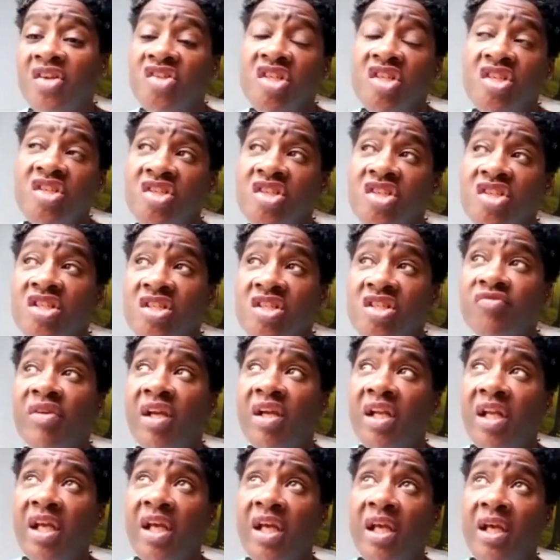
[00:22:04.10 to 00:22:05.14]
just
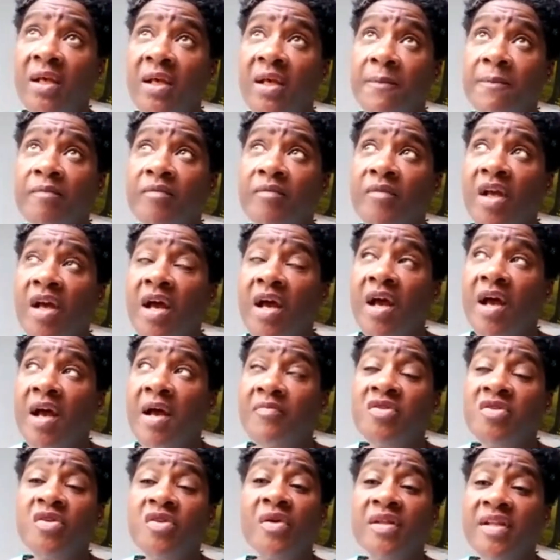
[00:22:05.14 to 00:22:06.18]
really
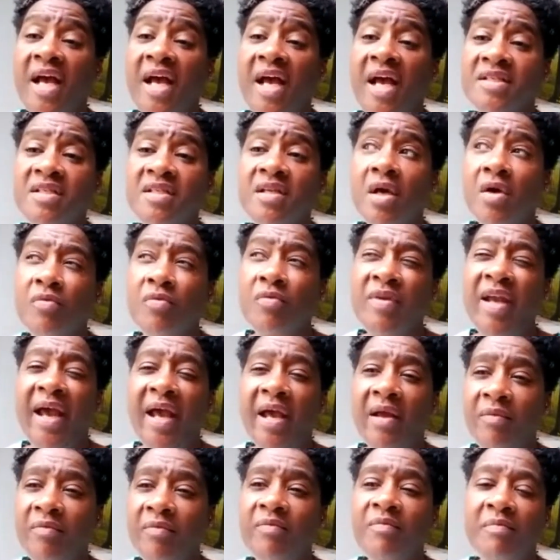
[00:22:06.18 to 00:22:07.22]
doing that. So
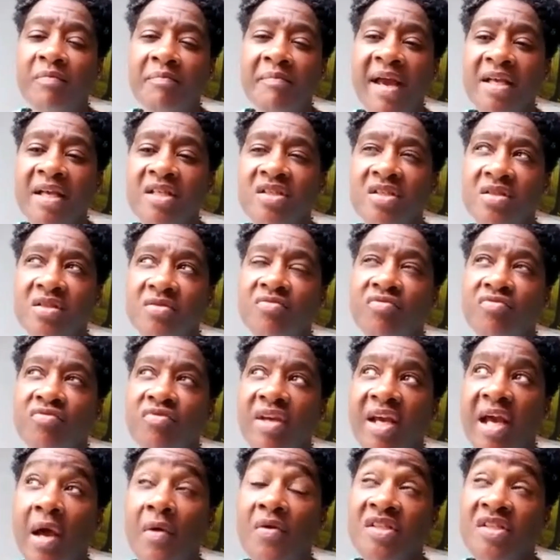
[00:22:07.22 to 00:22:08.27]
yeah, max
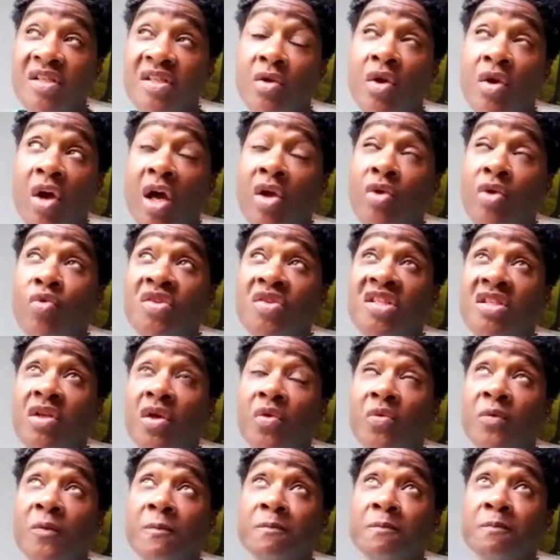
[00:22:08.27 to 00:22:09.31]
3 hours. I
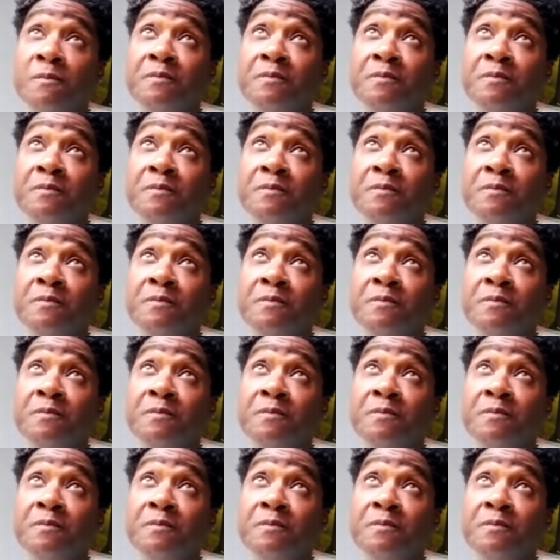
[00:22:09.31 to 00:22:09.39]
also